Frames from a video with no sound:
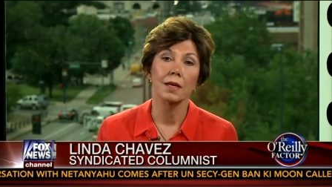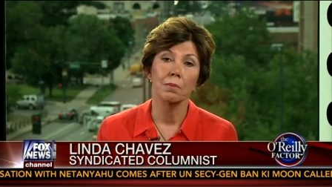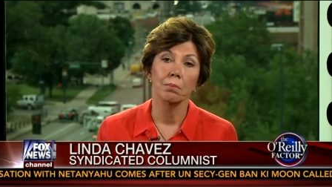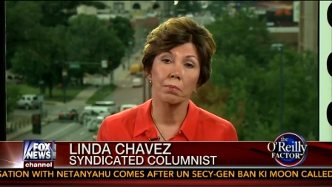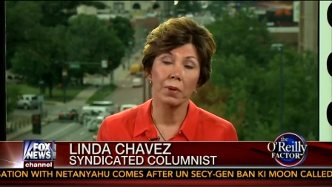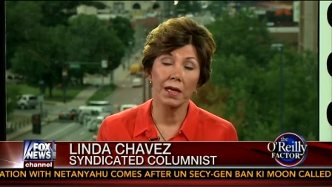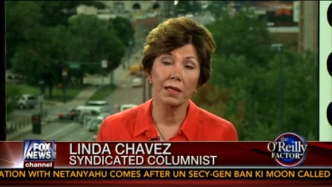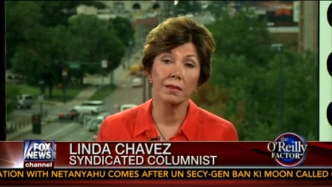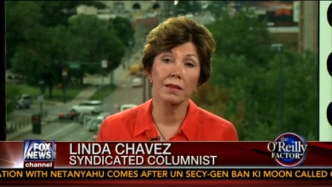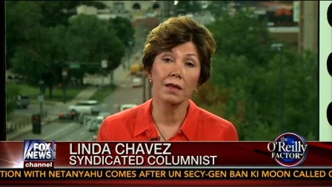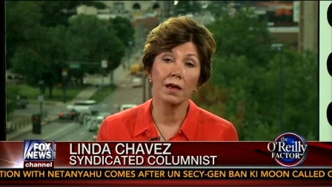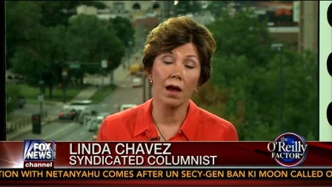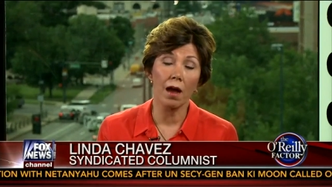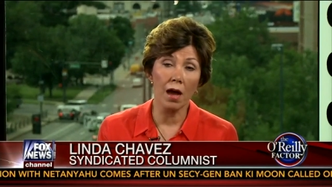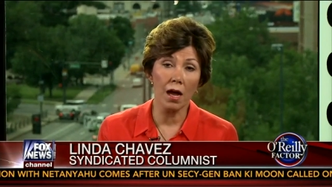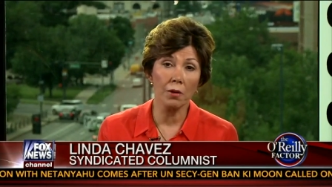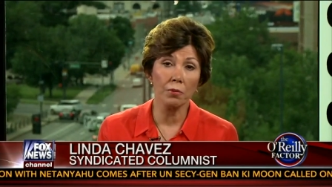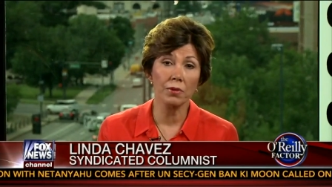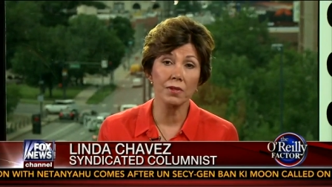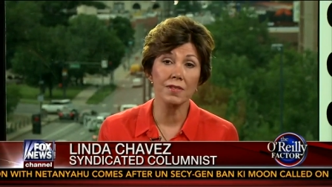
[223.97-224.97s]
But the
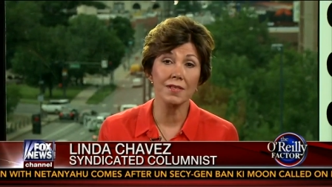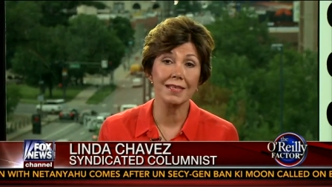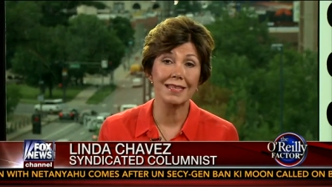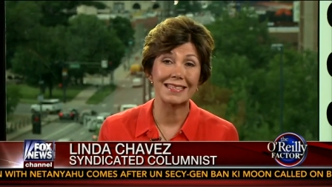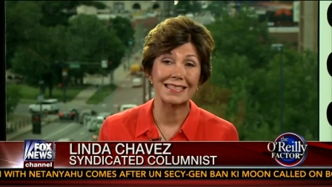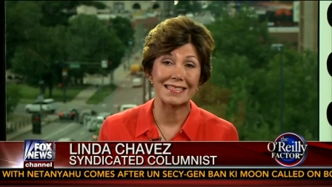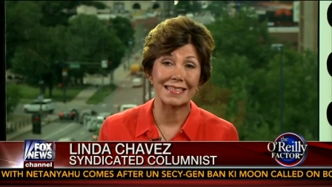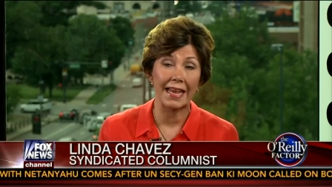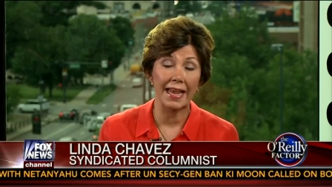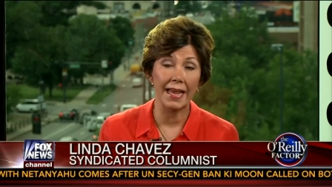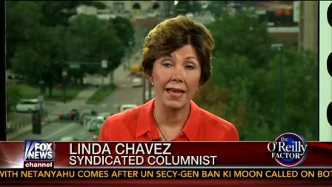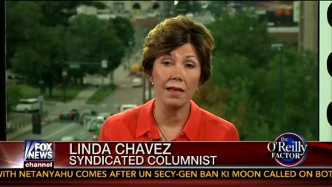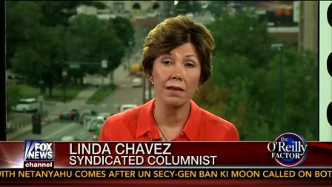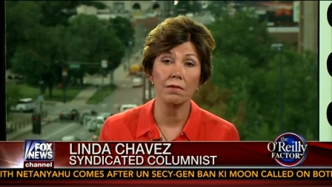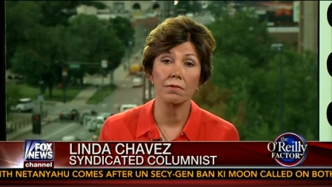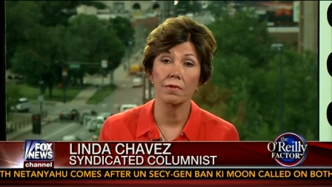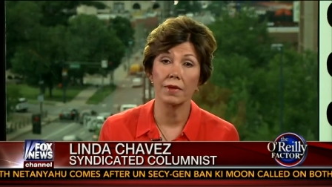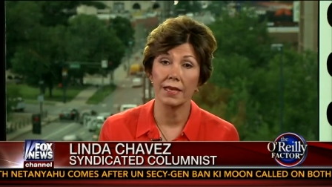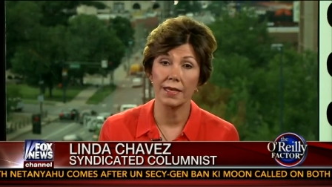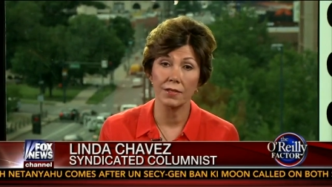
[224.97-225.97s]
Congress can take
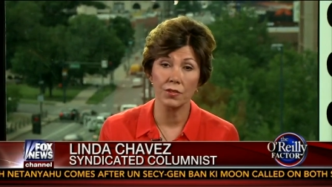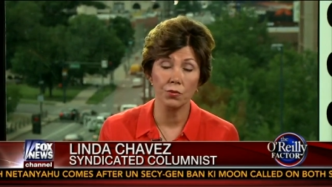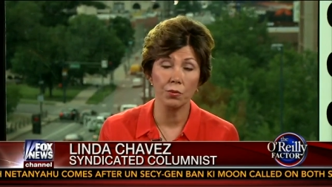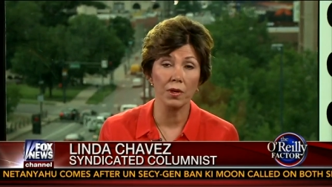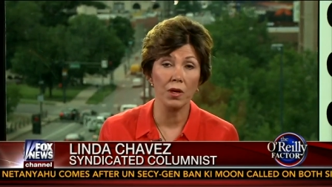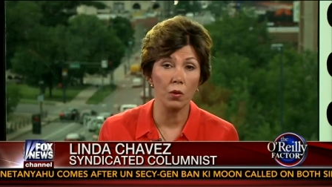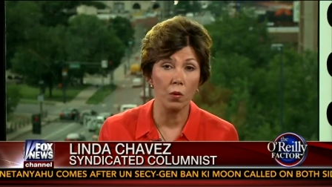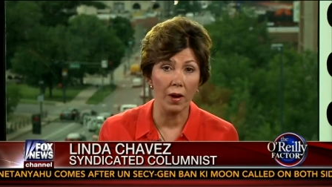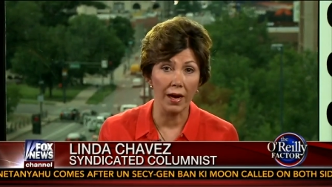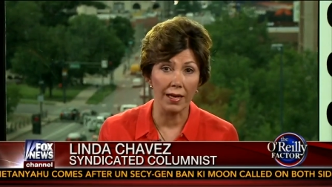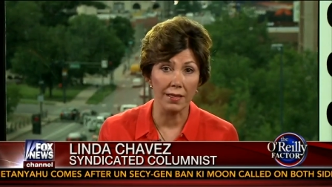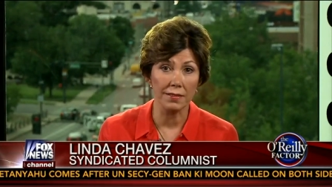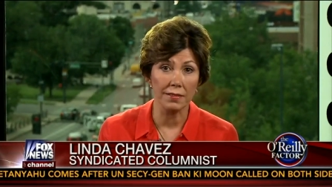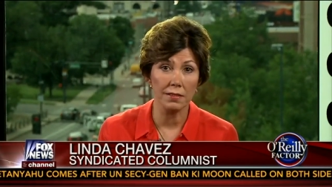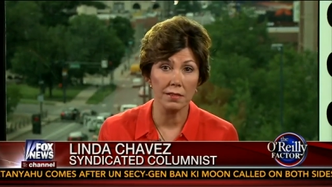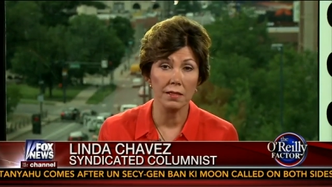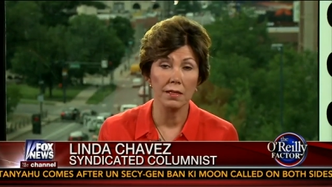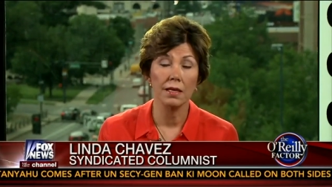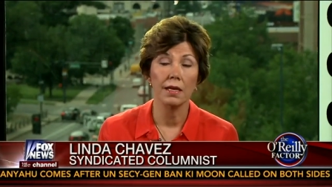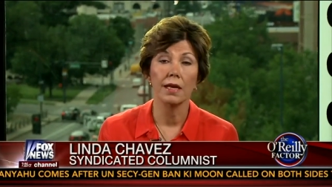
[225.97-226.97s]
his
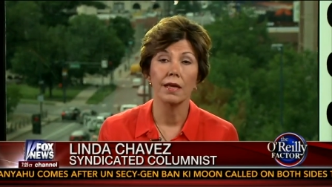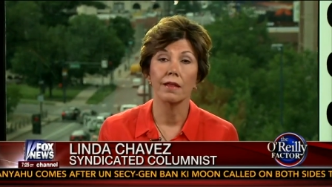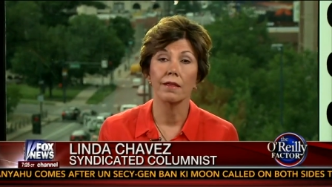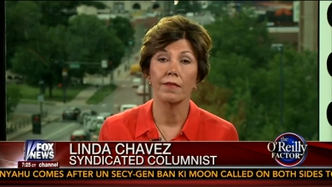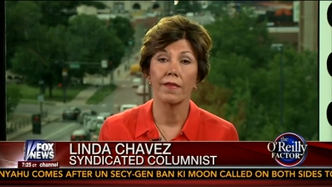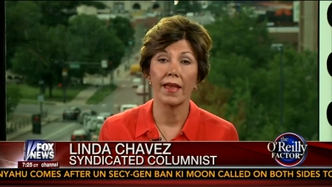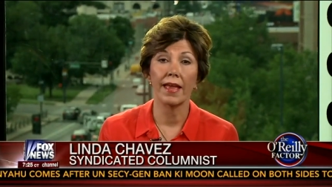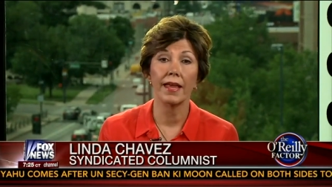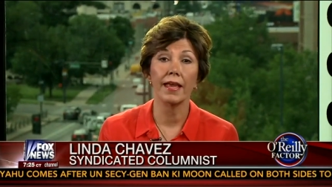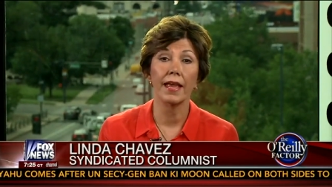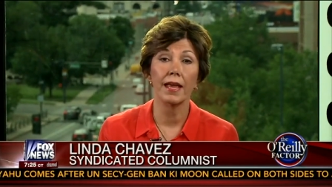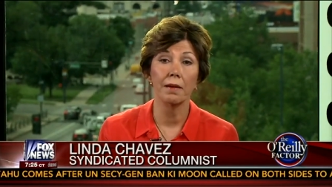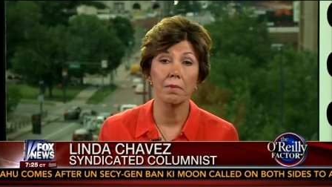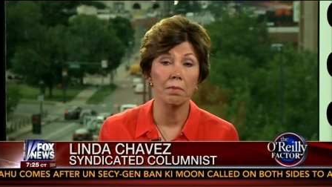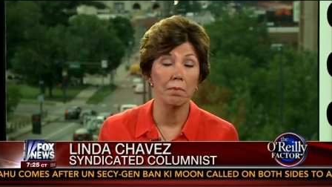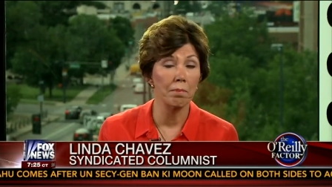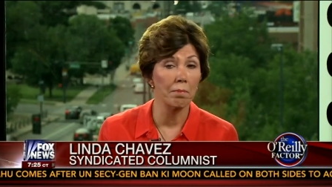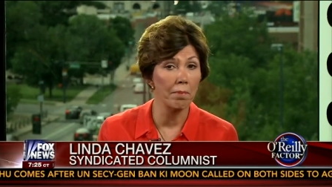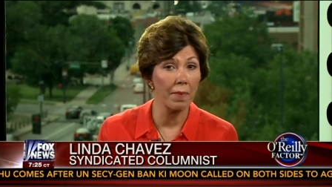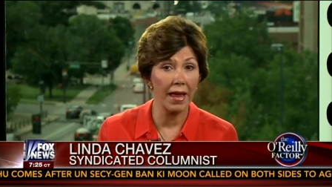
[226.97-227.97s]
request. They
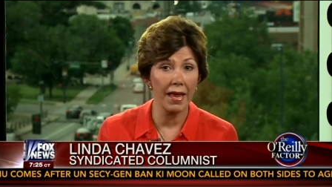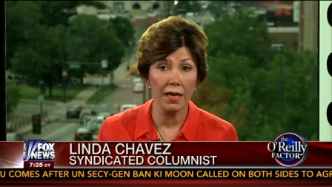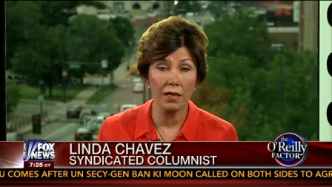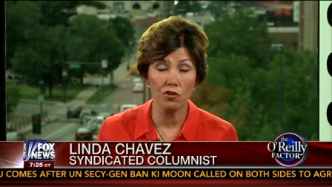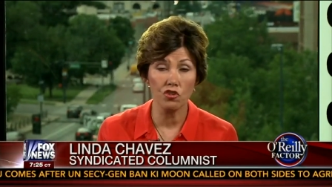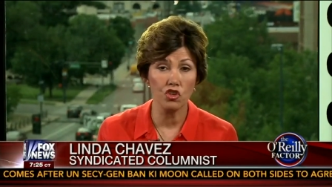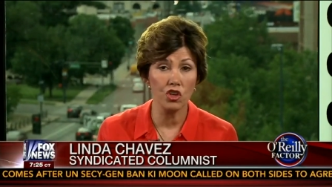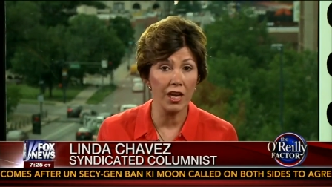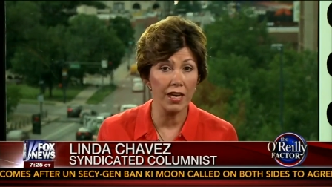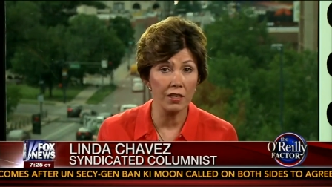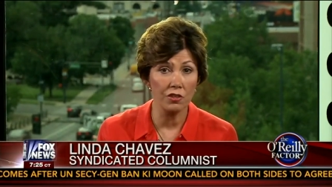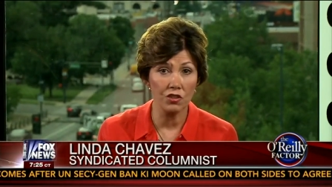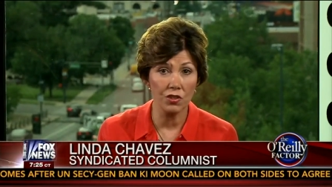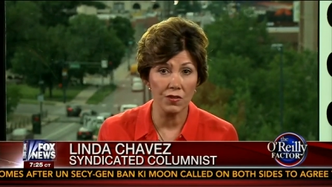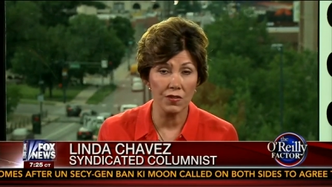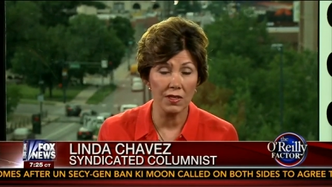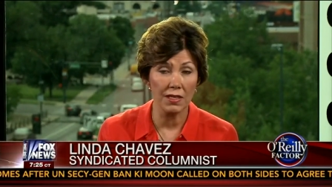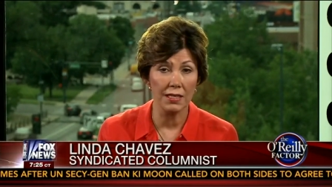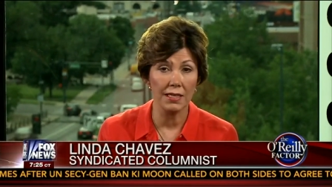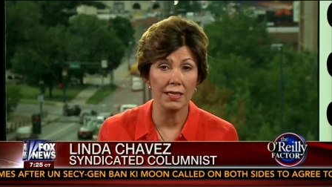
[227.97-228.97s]
can make
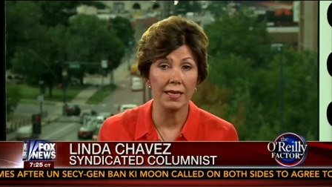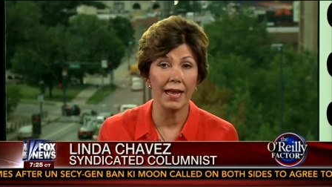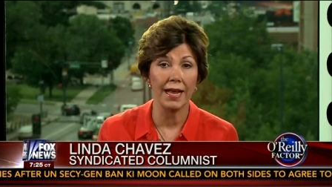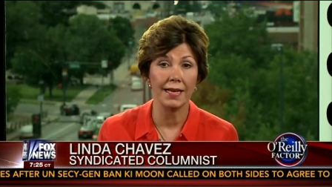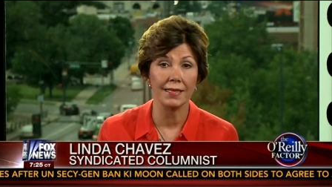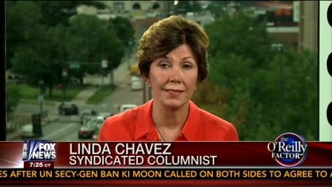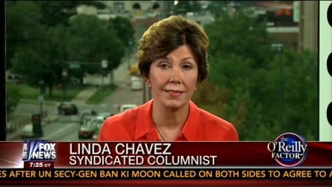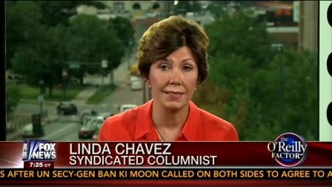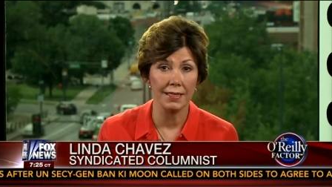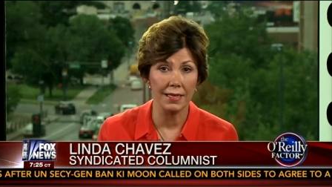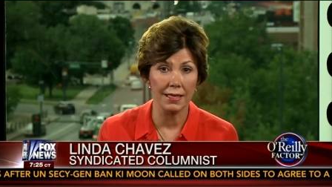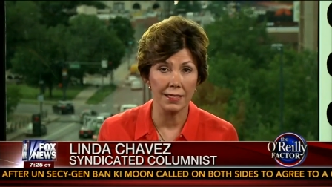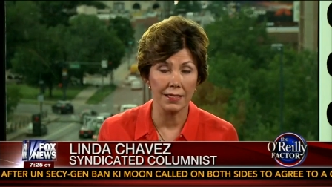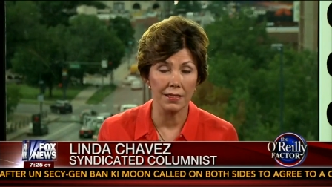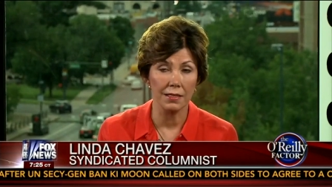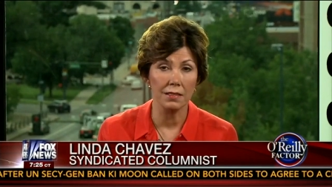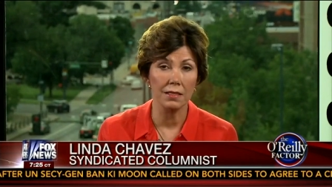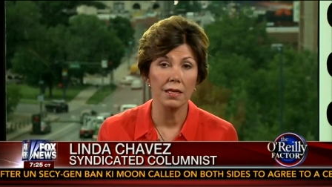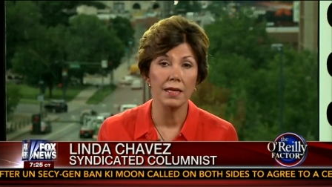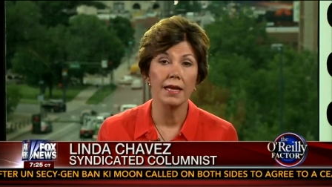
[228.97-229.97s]
changes in it as
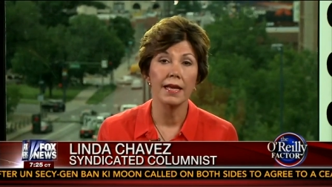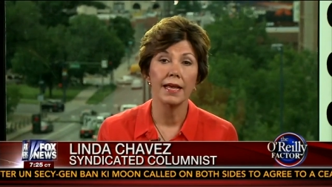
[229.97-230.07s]
needed.